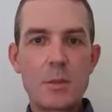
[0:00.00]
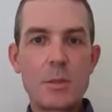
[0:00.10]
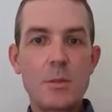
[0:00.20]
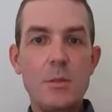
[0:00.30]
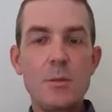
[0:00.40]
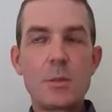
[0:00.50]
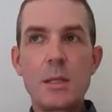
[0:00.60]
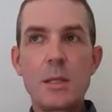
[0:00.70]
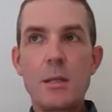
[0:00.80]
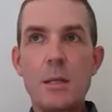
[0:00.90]
So
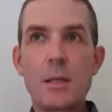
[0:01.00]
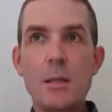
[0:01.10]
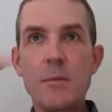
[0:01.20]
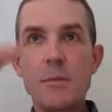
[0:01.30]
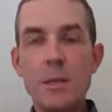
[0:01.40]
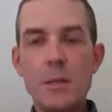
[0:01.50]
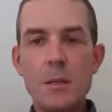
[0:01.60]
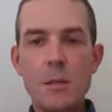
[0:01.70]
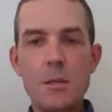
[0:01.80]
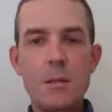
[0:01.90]
usually I kind of
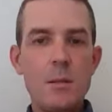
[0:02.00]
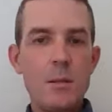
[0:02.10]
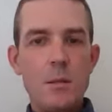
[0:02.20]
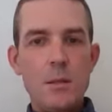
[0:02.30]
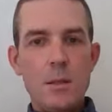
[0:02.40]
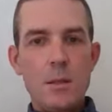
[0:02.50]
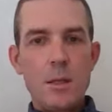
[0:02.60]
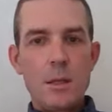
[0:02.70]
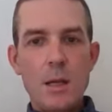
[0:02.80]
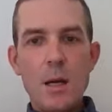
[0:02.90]
litter
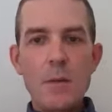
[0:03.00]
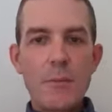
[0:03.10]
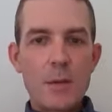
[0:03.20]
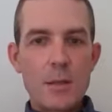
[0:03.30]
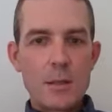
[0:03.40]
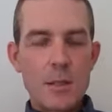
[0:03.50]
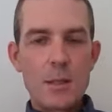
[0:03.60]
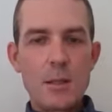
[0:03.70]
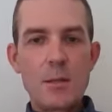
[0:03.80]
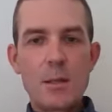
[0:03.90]
the office and I
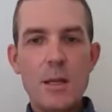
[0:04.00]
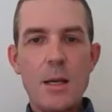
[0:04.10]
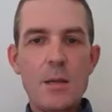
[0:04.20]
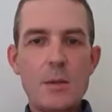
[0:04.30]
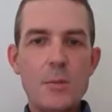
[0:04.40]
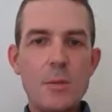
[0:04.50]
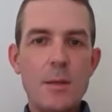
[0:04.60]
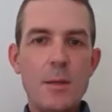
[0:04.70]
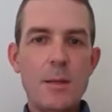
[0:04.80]
litter the house with